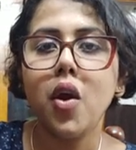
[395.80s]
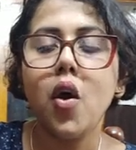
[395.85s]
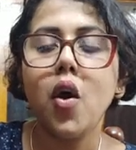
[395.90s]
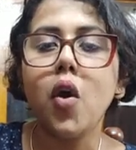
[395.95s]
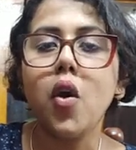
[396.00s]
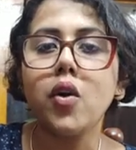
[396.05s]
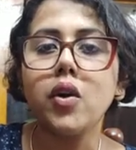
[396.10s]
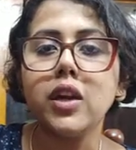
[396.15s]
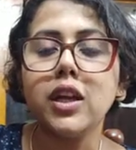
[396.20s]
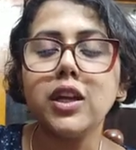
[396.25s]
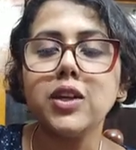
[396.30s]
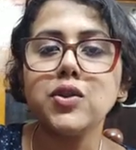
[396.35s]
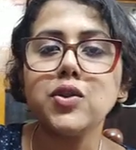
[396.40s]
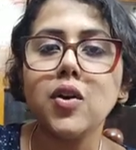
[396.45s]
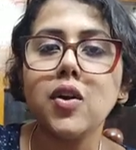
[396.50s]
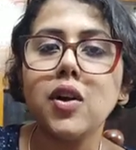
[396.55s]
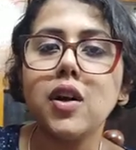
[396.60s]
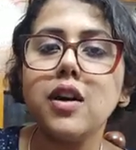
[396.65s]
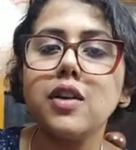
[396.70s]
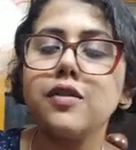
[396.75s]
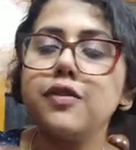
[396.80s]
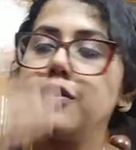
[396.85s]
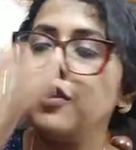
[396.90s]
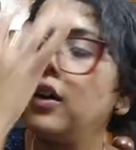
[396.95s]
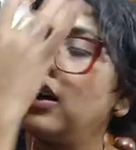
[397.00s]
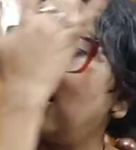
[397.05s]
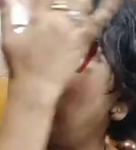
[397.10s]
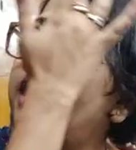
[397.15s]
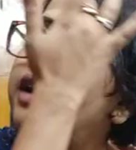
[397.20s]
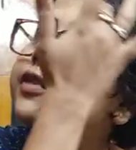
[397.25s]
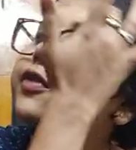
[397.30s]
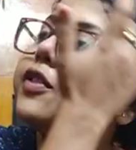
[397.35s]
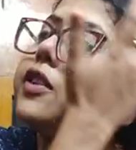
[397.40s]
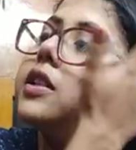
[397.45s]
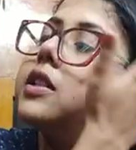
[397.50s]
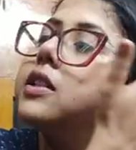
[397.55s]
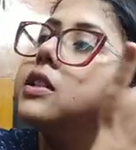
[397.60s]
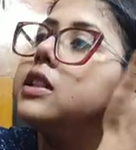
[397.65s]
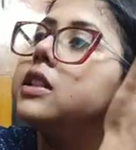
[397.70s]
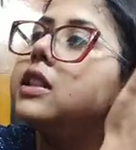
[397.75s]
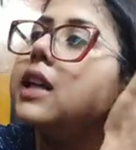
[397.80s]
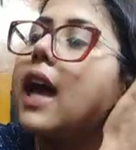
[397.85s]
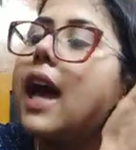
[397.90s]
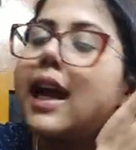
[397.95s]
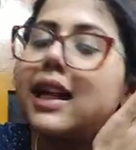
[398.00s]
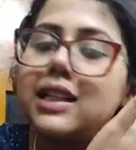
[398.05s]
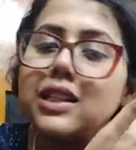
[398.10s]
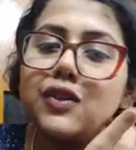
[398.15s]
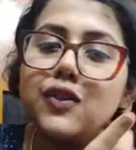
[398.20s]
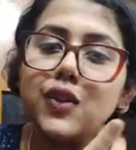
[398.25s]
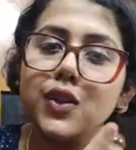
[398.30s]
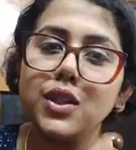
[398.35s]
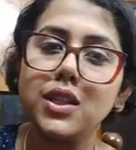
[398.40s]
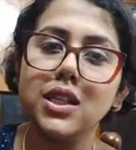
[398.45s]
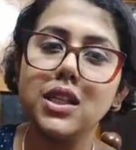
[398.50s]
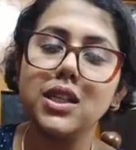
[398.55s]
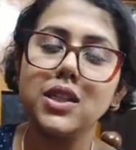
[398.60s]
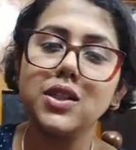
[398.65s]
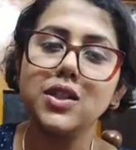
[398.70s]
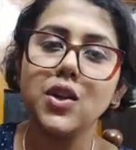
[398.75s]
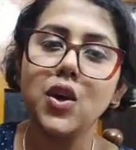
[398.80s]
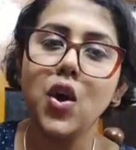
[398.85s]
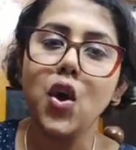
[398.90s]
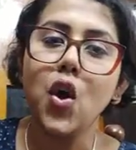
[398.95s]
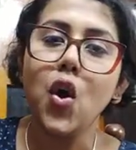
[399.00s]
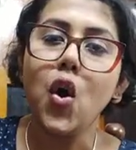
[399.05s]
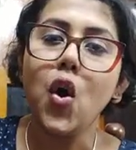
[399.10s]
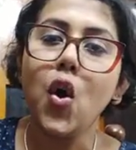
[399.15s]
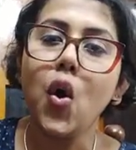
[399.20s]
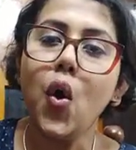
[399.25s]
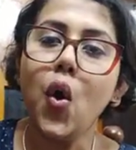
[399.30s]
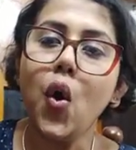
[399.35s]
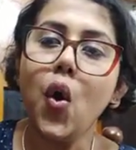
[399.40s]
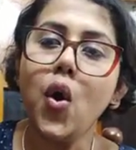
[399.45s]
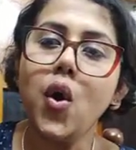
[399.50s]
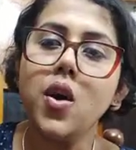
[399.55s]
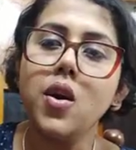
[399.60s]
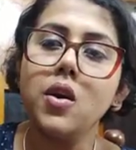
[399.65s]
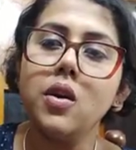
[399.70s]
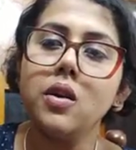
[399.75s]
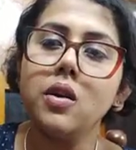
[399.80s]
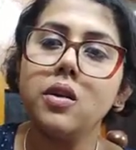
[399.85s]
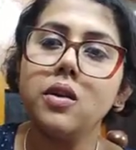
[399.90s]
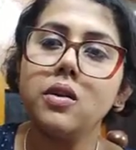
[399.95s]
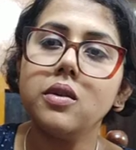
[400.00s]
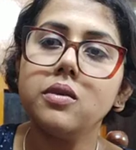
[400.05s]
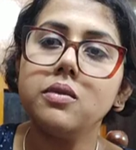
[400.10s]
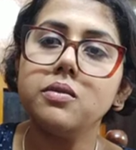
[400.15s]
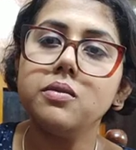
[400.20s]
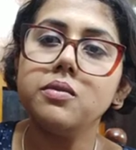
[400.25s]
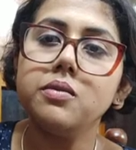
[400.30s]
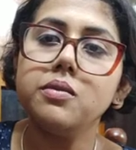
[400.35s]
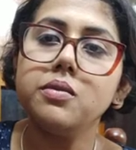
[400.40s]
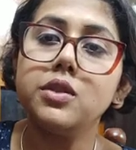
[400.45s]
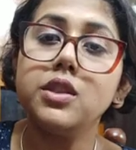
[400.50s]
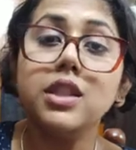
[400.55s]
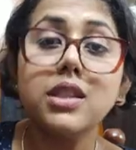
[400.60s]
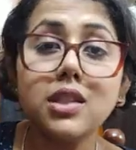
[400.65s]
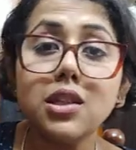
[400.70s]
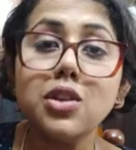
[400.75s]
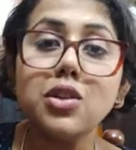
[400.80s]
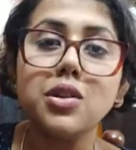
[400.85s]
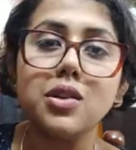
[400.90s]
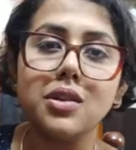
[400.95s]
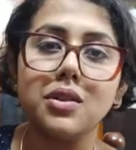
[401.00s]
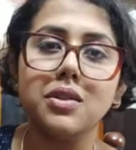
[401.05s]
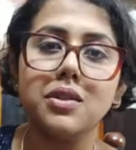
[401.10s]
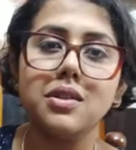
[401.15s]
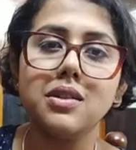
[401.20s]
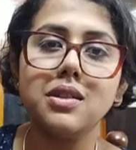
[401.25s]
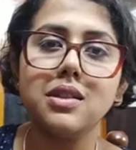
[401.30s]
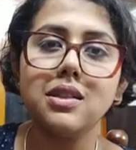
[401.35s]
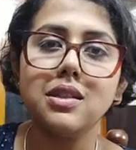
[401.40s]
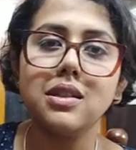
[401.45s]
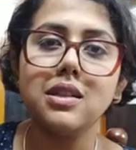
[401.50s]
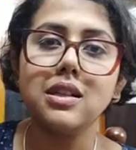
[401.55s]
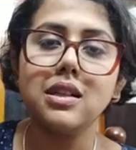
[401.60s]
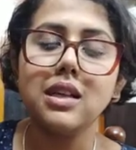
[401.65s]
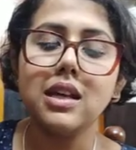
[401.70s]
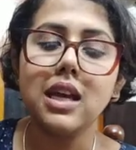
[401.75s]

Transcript: or his or her further activities or decisions.